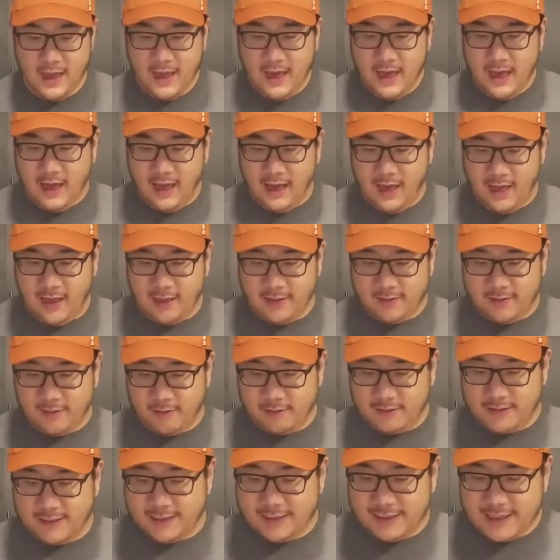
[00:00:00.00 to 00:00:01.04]
So
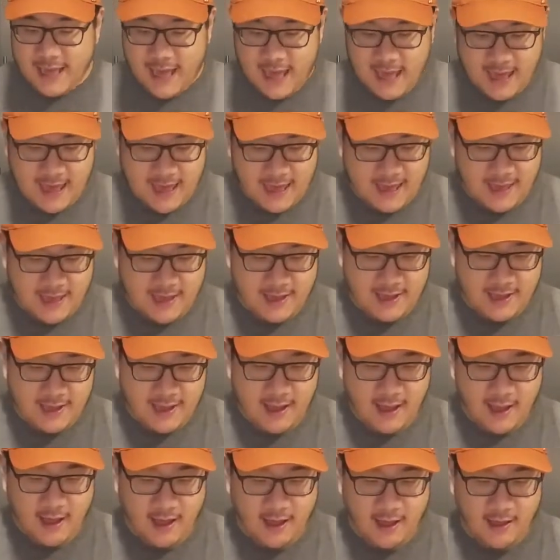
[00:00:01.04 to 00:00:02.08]
today
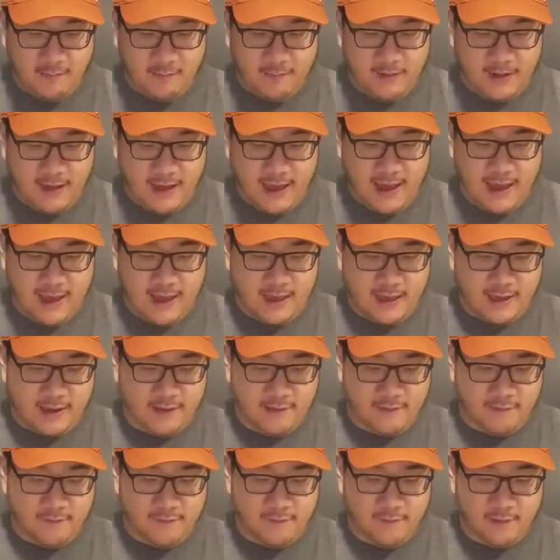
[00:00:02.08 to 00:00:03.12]
we
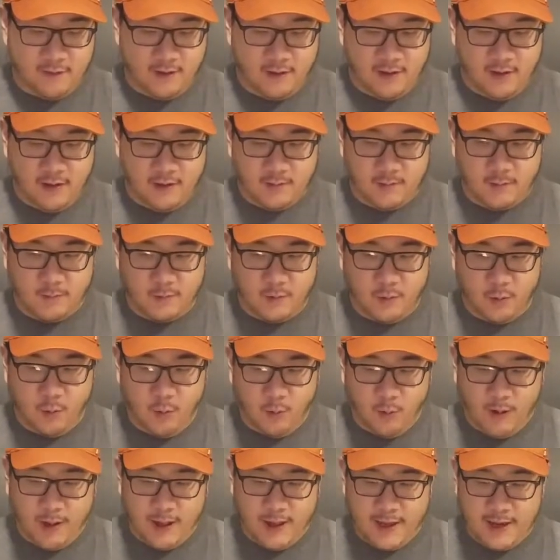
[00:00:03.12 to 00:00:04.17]
have
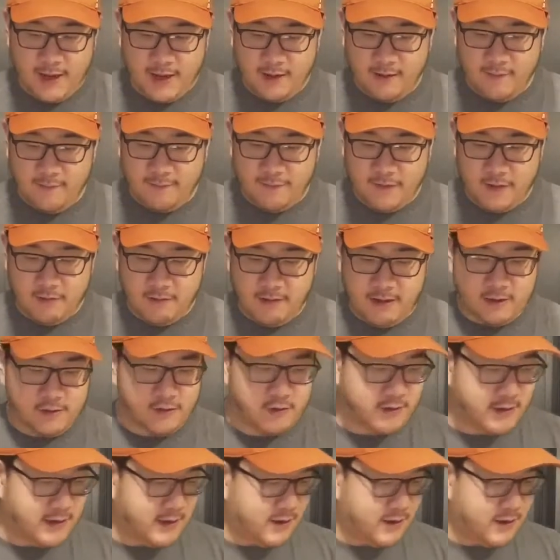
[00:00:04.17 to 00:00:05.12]
quite a few interesting